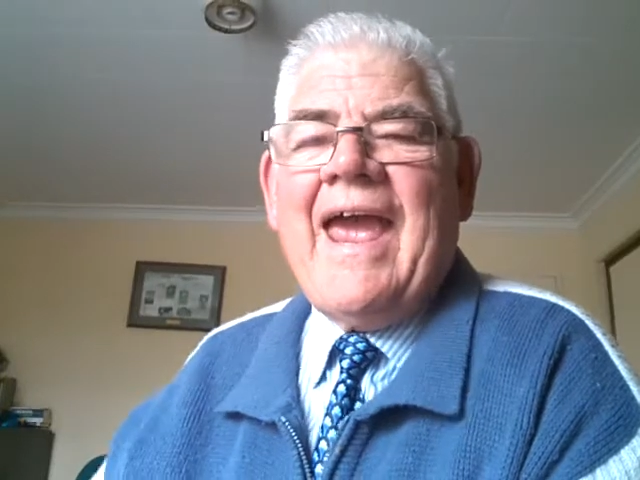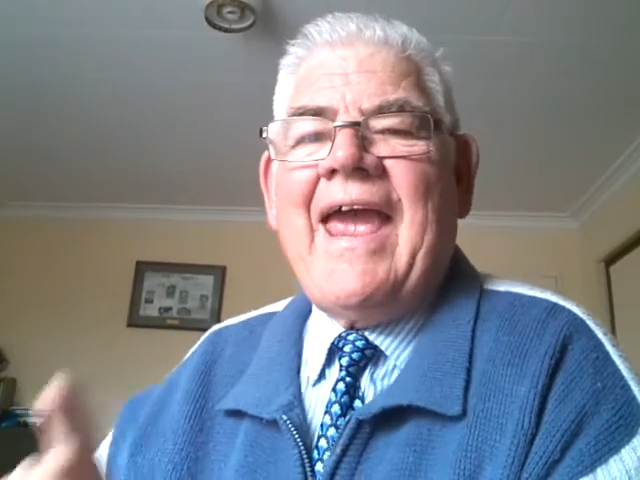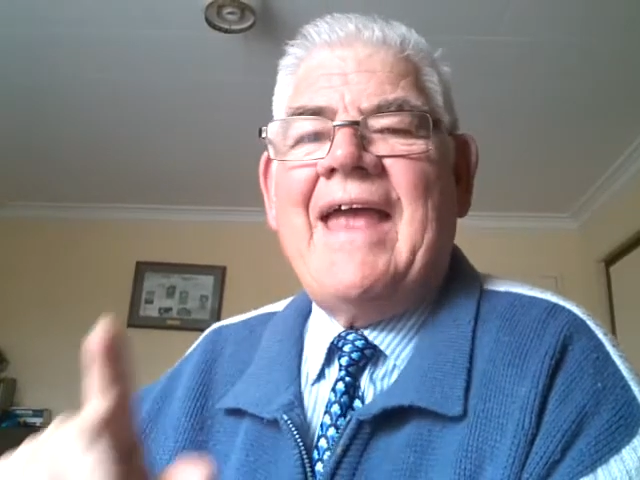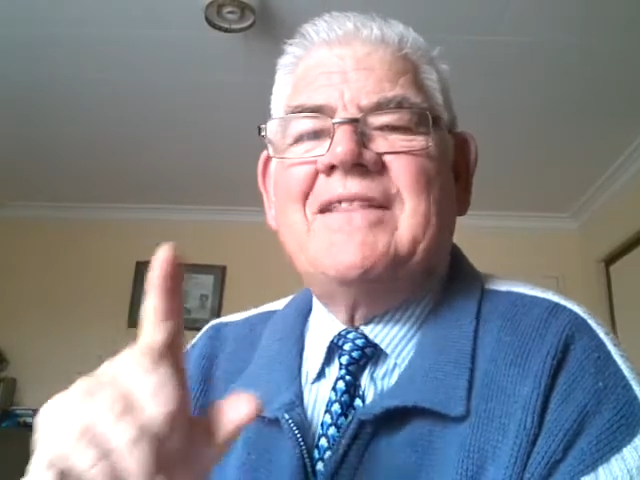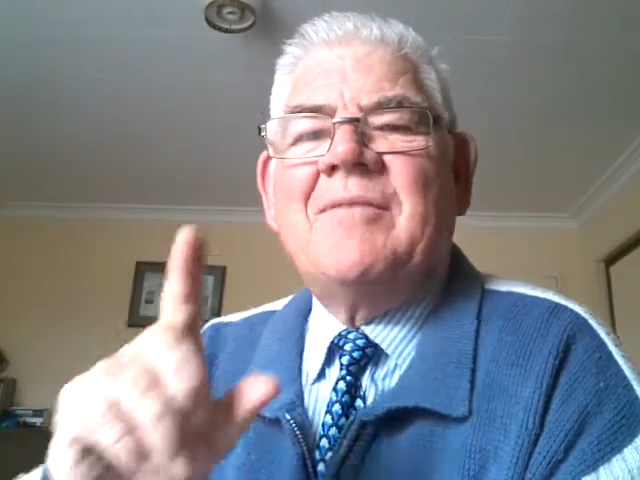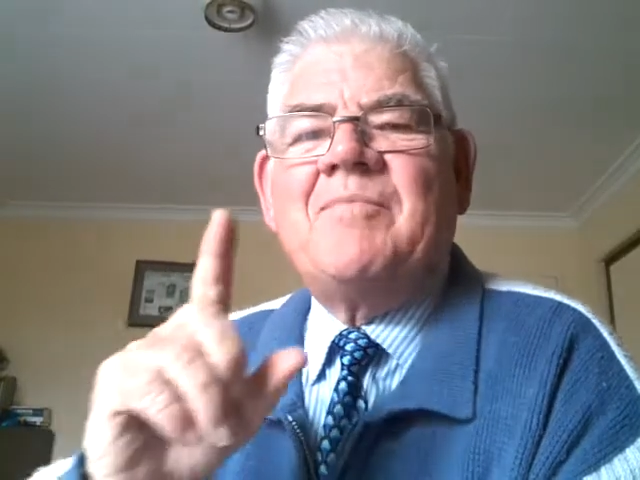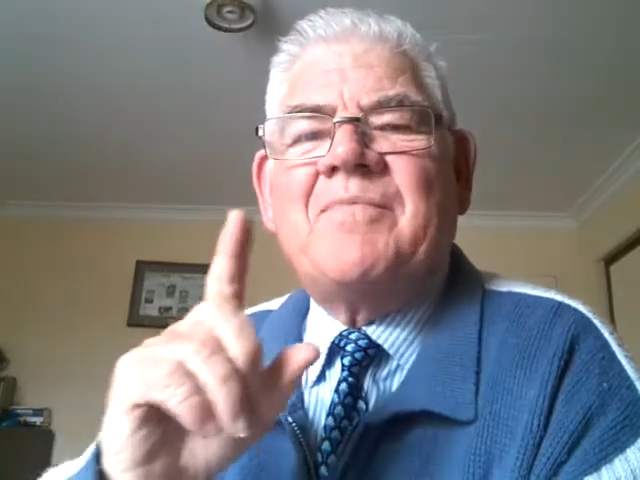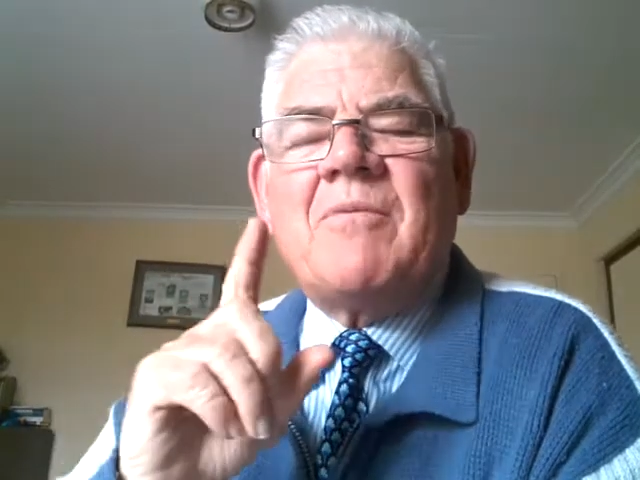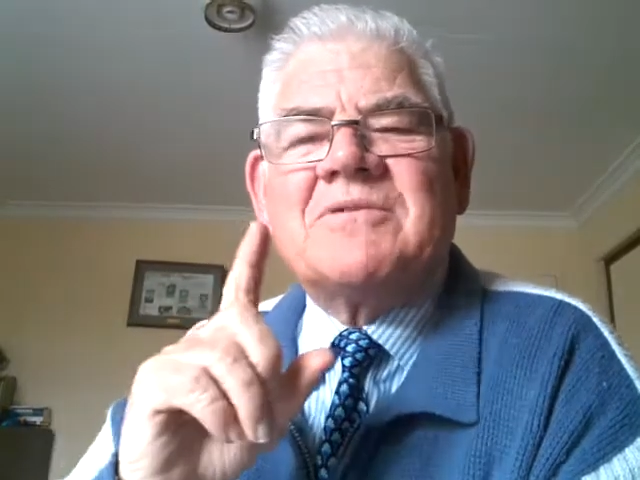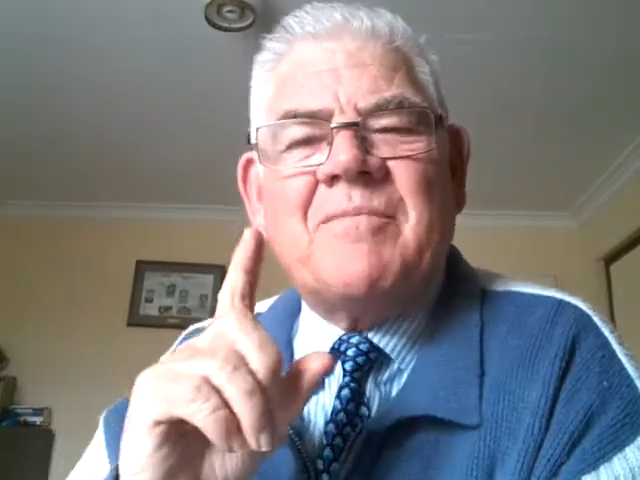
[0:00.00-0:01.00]
And
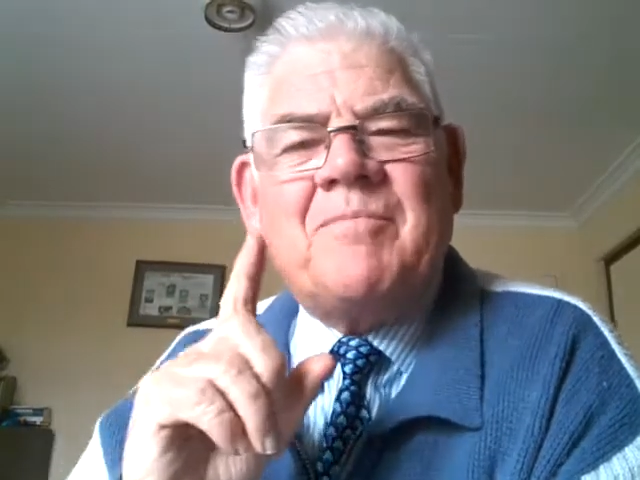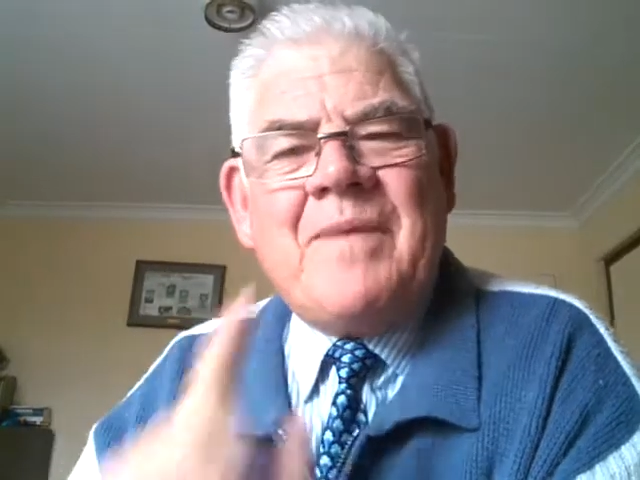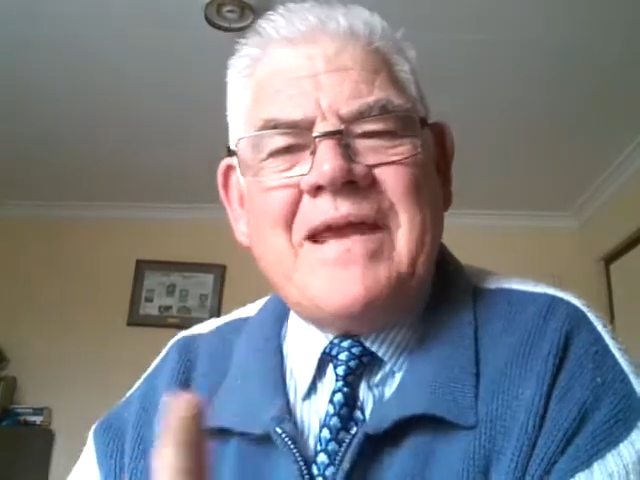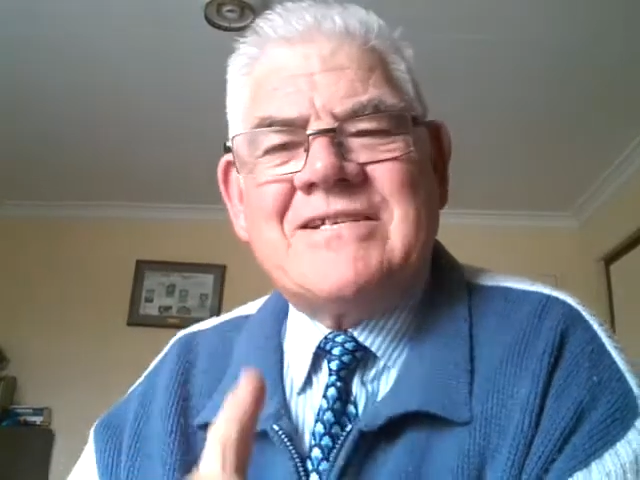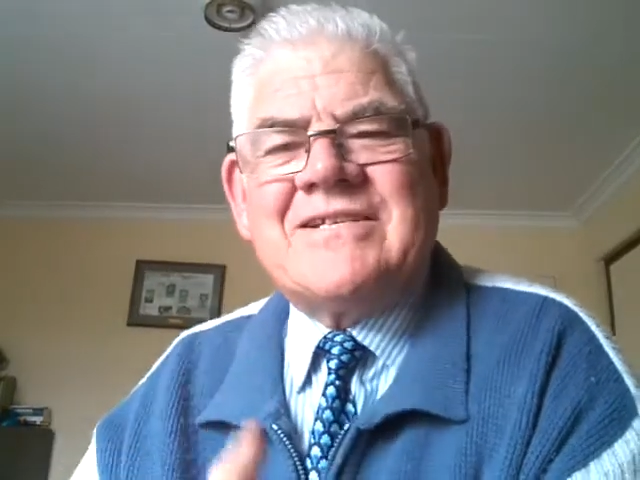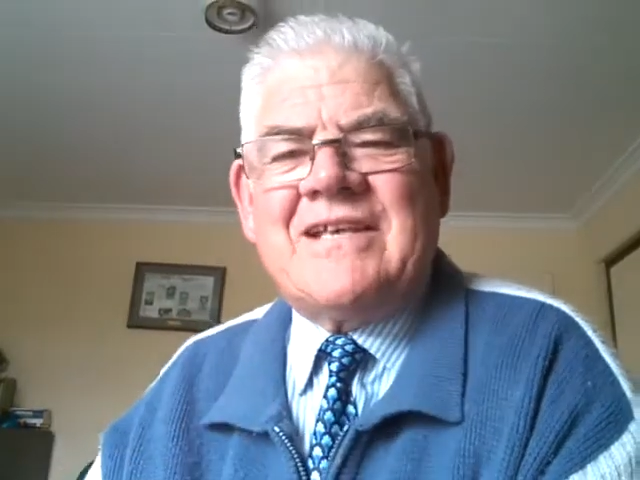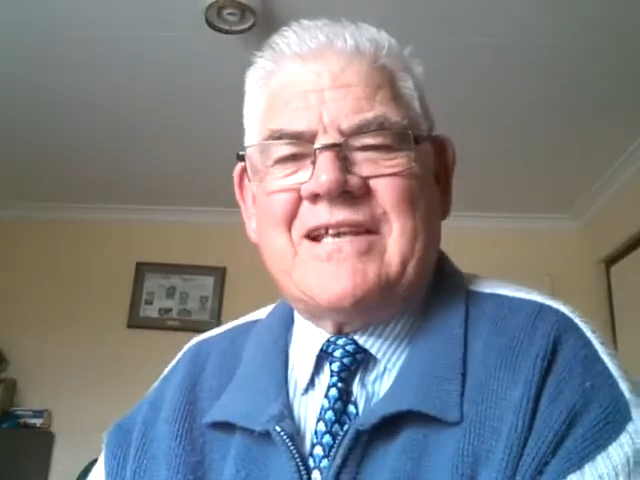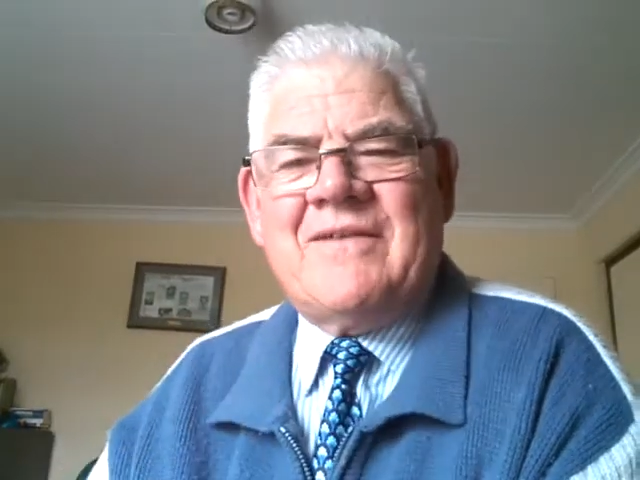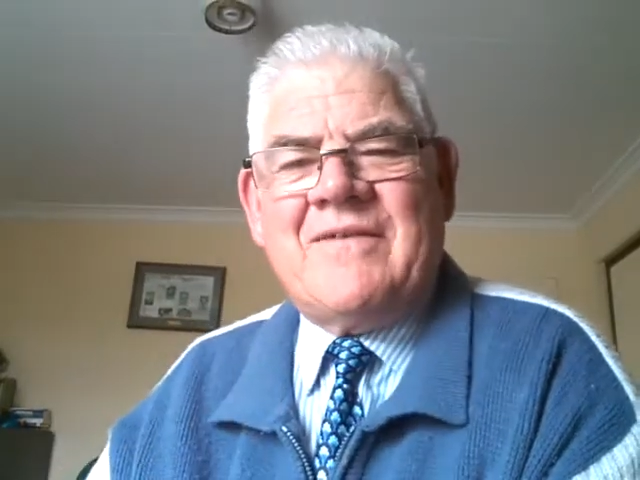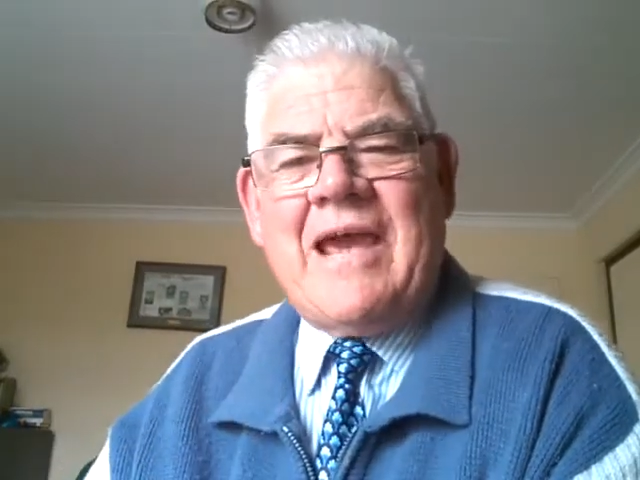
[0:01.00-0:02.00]
that was the best thing
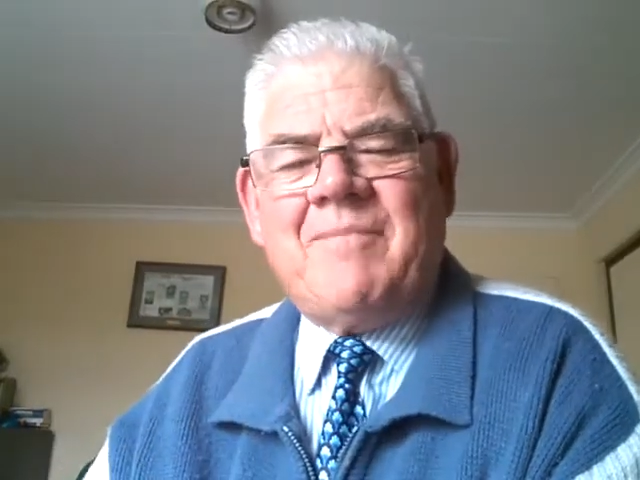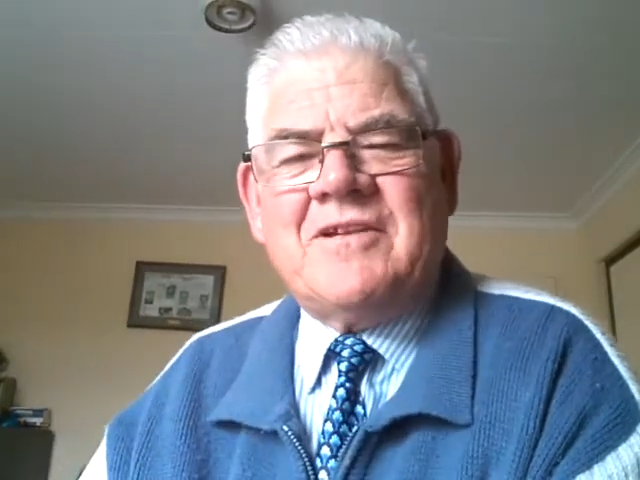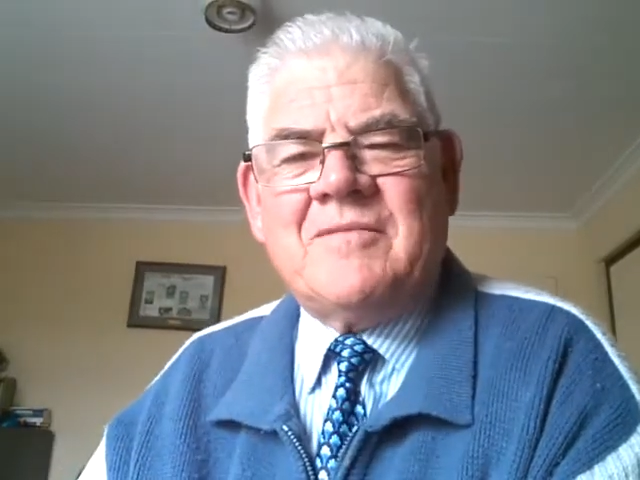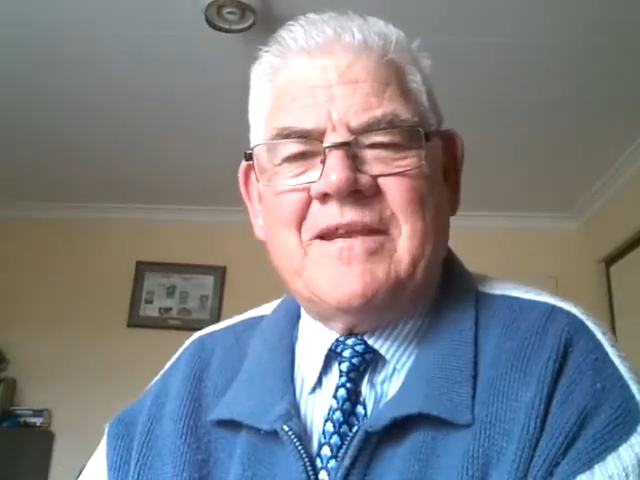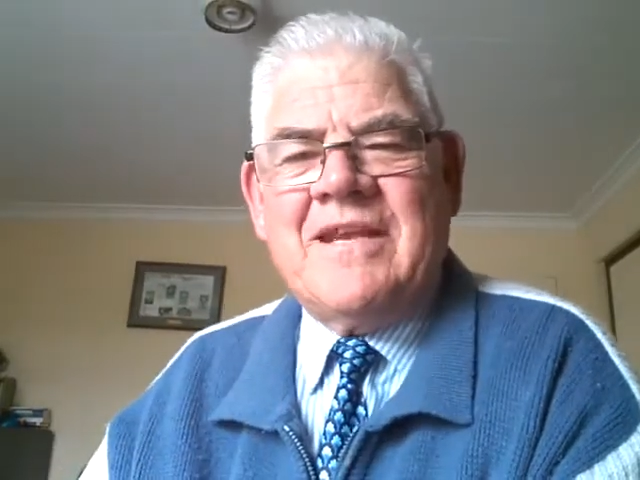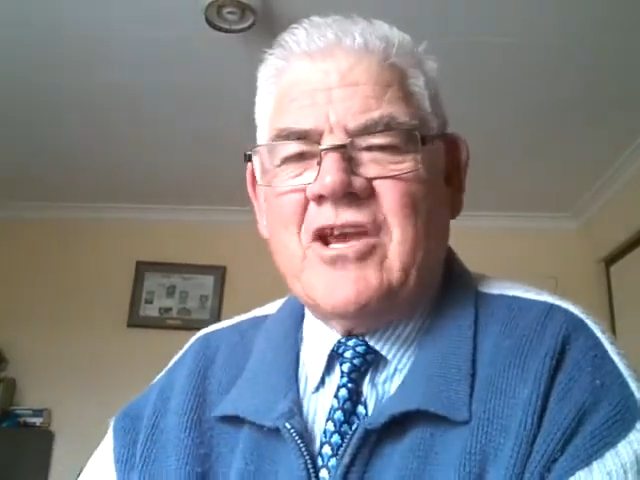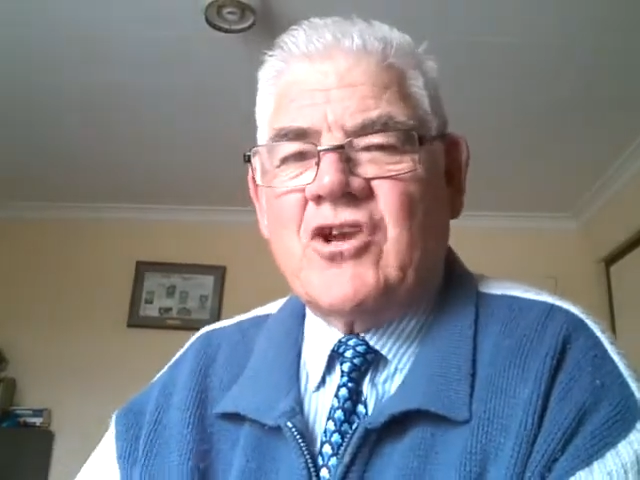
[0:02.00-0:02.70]
that ever happened to me,